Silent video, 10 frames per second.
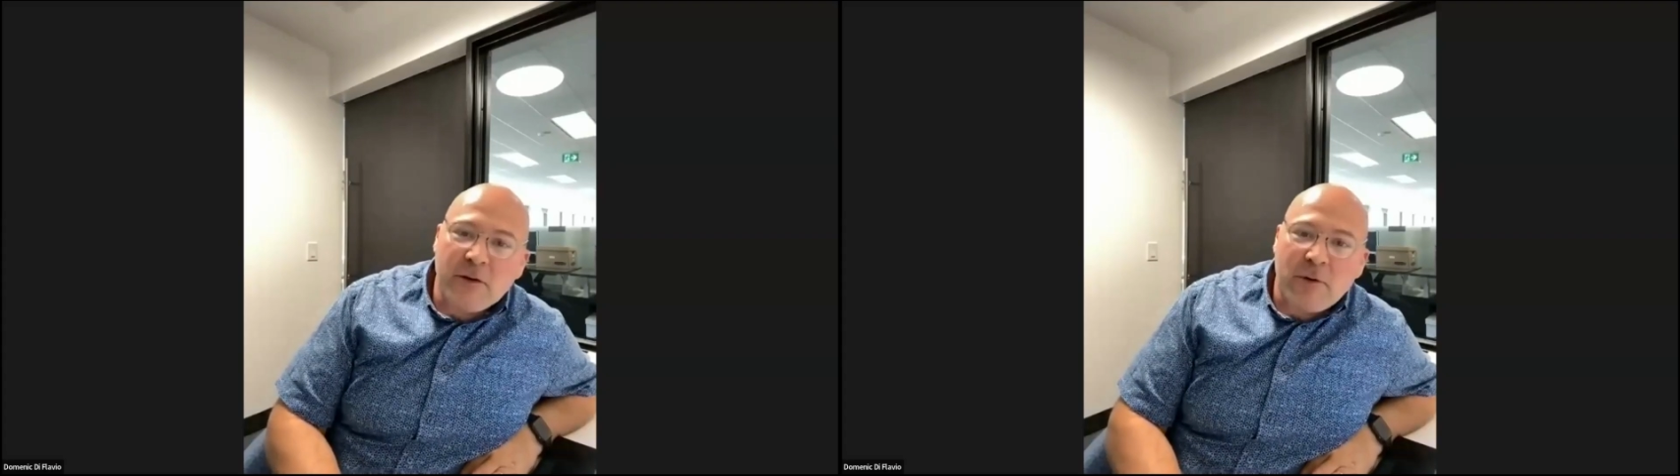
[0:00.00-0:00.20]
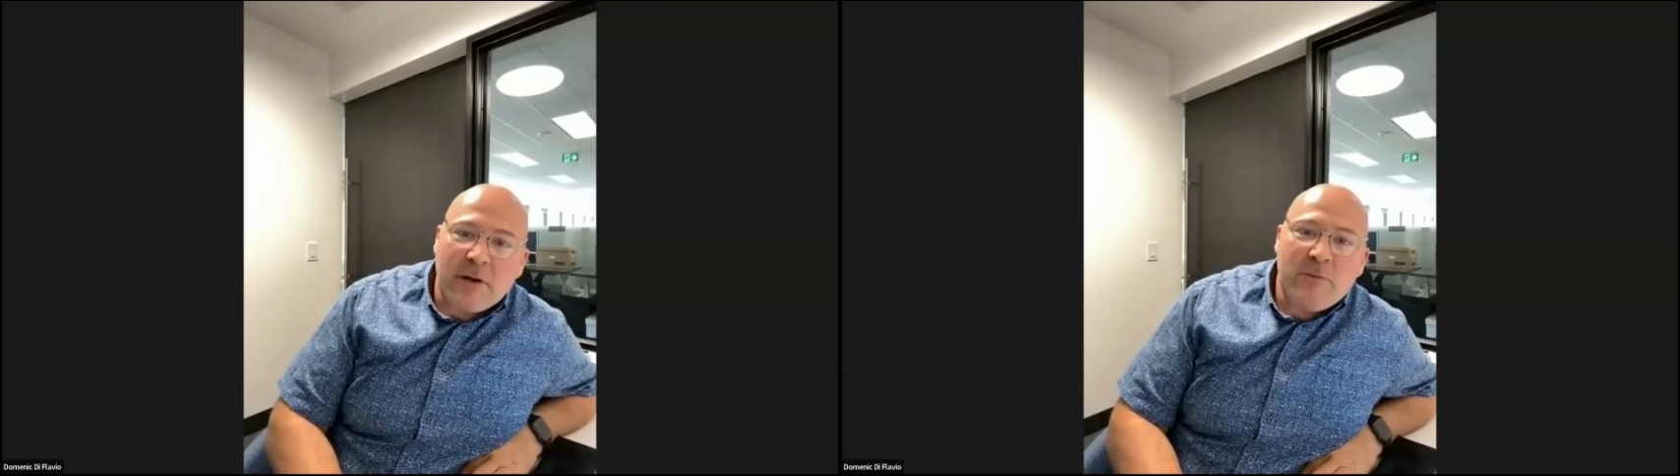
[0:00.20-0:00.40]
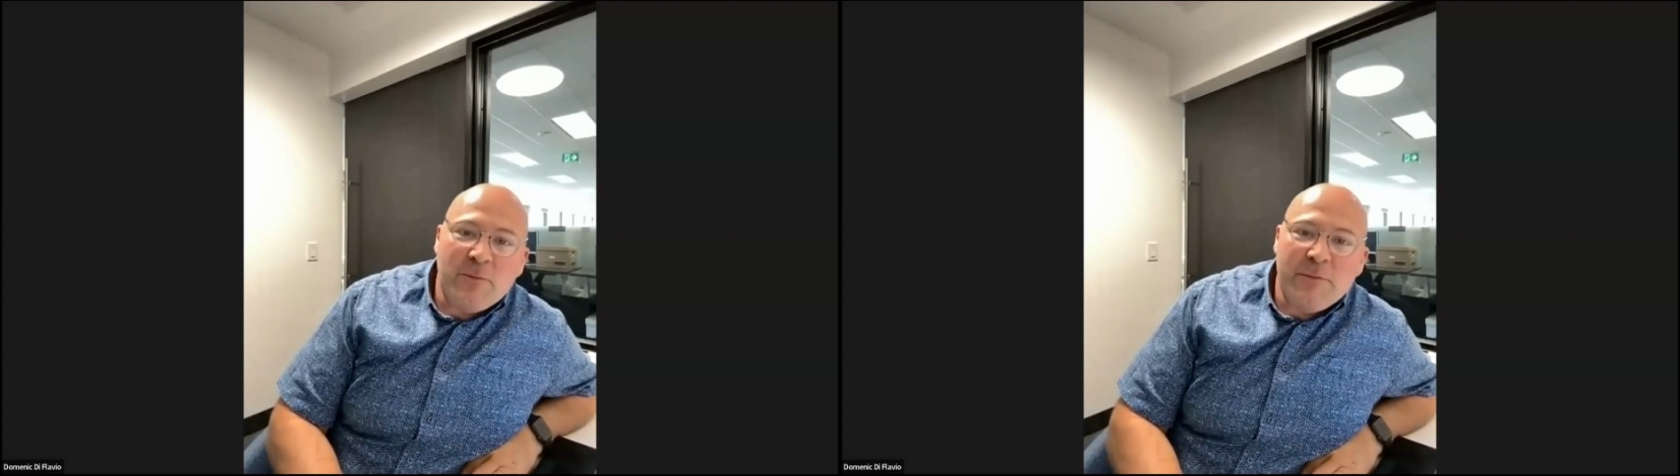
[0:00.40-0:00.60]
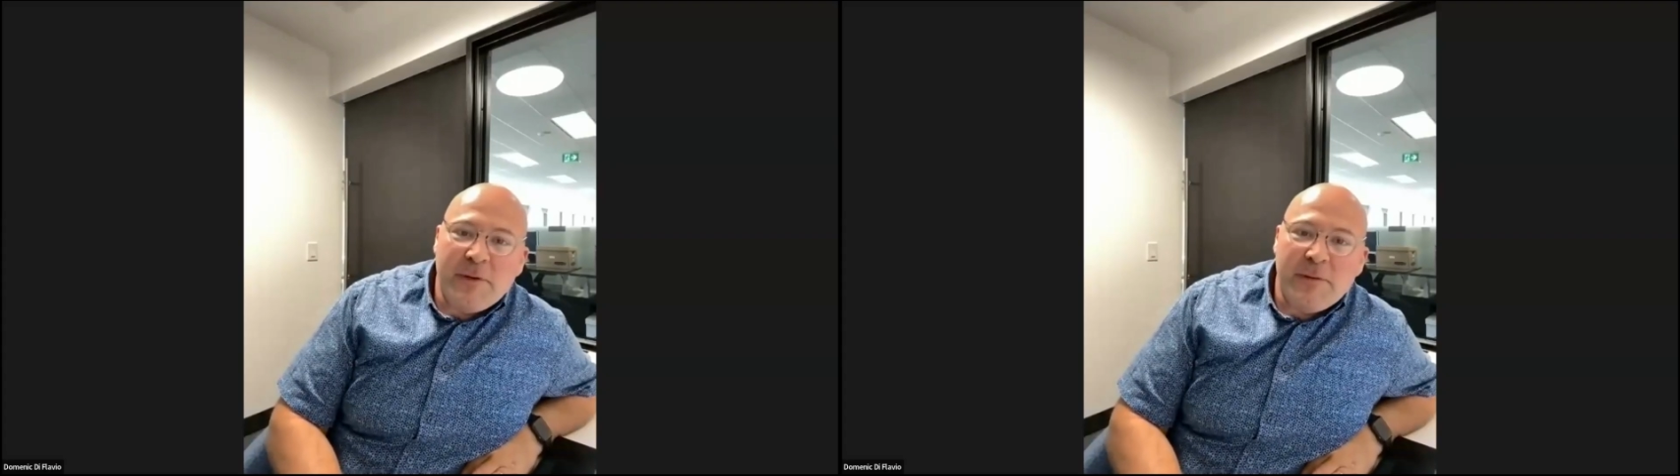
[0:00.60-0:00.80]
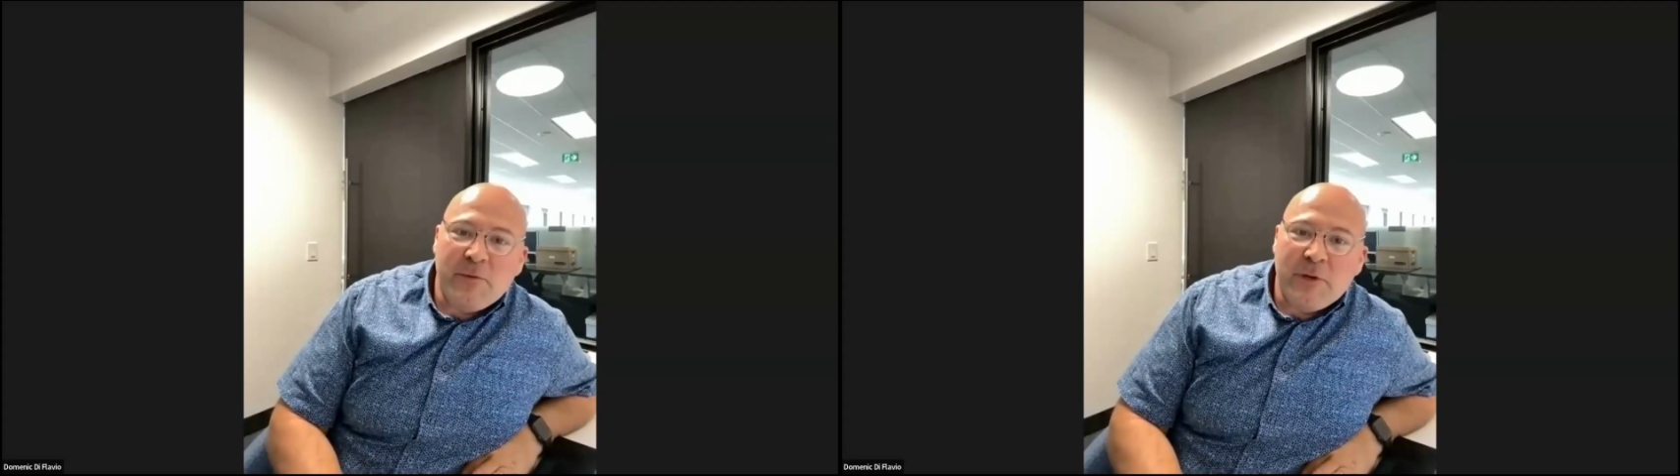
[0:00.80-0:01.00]
you know what, I'm hoping
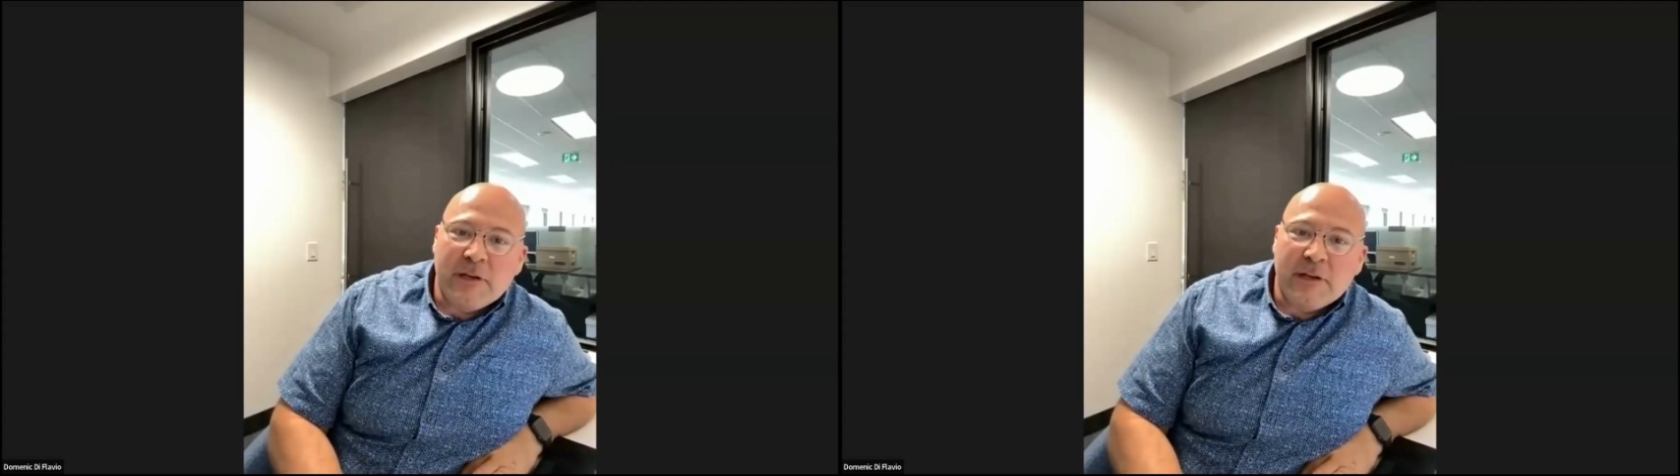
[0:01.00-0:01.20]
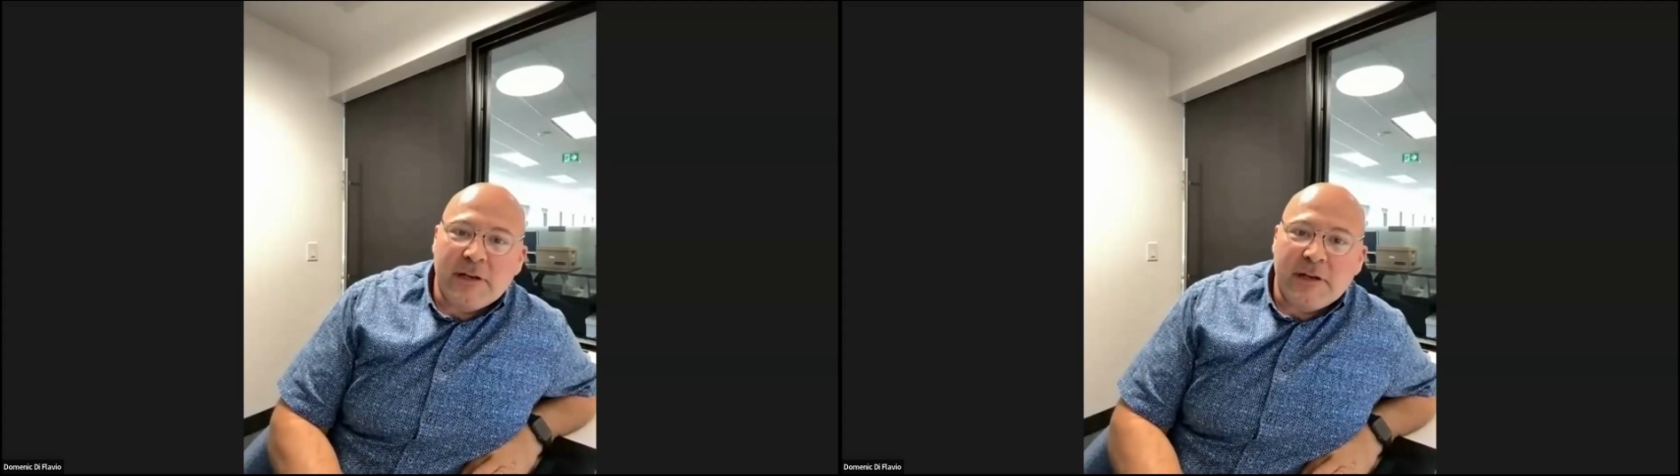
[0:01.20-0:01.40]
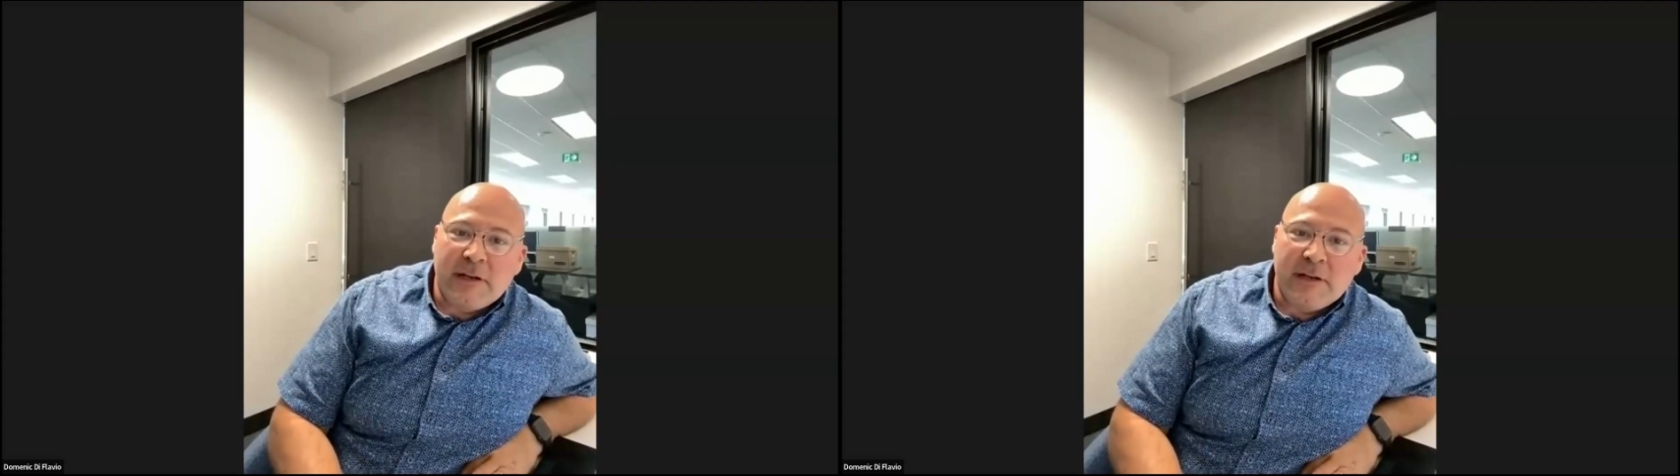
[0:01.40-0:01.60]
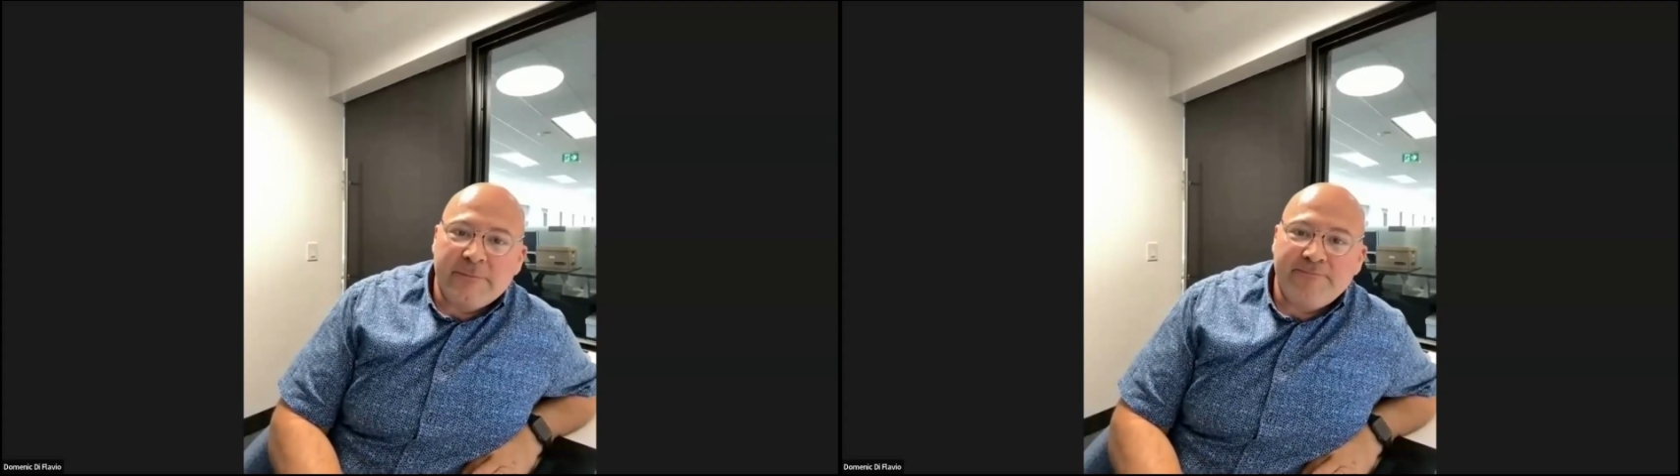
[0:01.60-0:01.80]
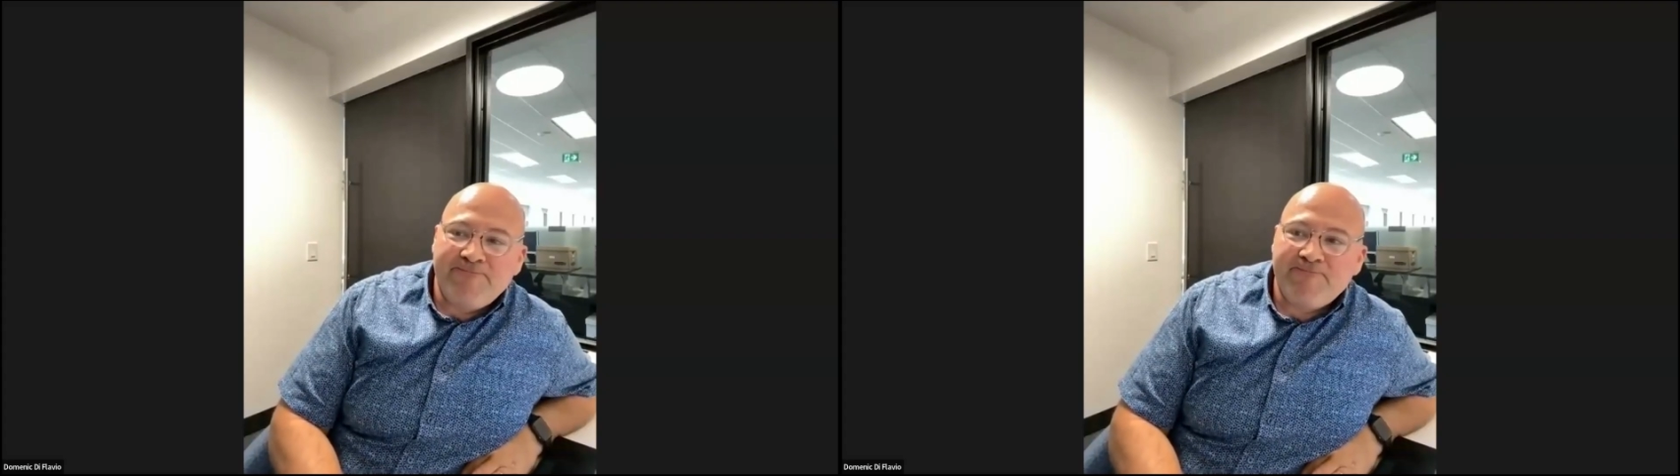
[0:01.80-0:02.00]
maybe we can kind of